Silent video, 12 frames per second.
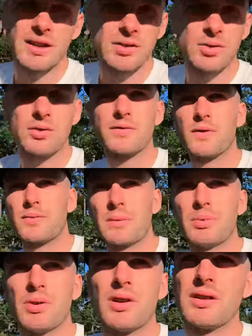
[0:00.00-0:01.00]
that I used for
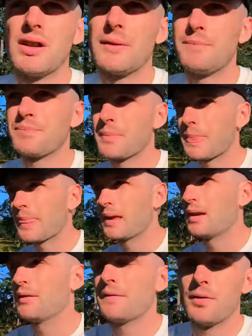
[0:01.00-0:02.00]
Red Bull Hardline.
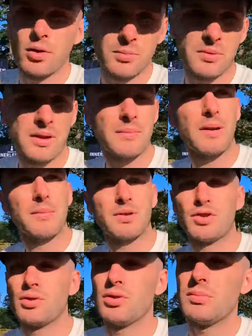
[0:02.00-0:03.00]
Formerly my
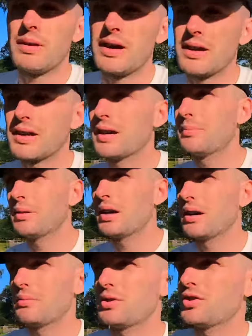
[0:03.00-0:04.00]
enduro bike,
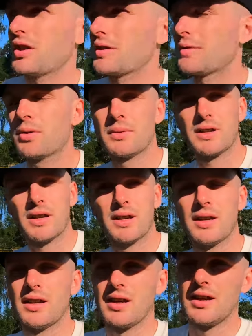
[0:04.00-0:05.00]
but we transformed it
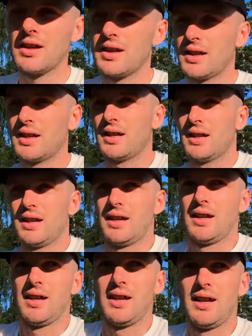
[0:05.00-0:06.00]

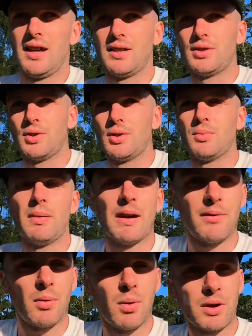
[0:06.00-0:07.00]
into a bit
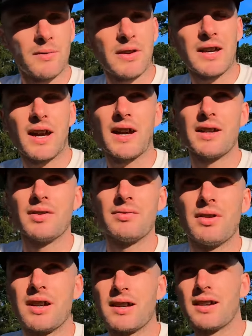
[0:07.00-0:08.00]
of a one-of-a-kind
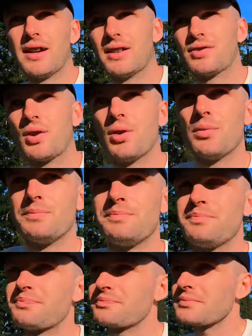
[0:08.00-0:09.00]
rig. So
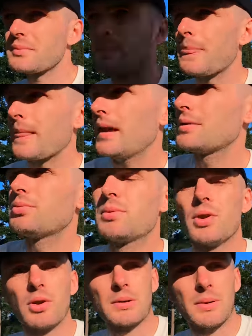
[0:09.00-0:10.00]
that's what
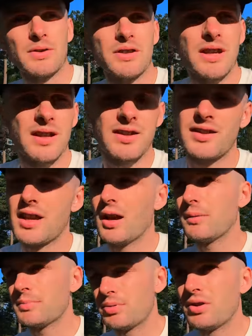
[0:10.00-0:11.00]
we're talking about today. The
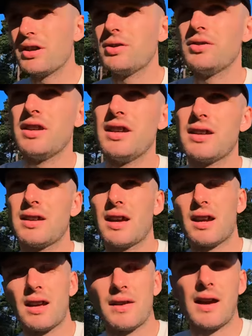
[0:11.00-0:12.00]
setup's pretty unique
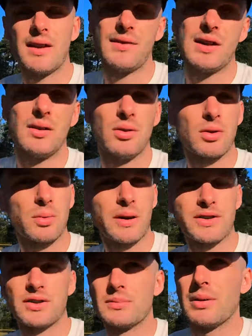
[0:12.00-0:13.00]
and I have had a lot of
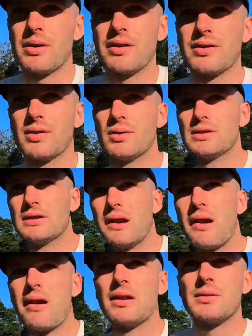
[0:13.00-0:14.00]
questions about it, so
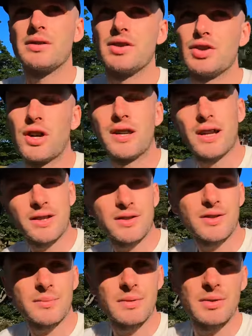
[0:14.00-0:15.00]
I'm going to try and
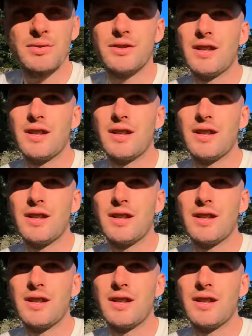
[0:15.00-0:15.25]
answer some of those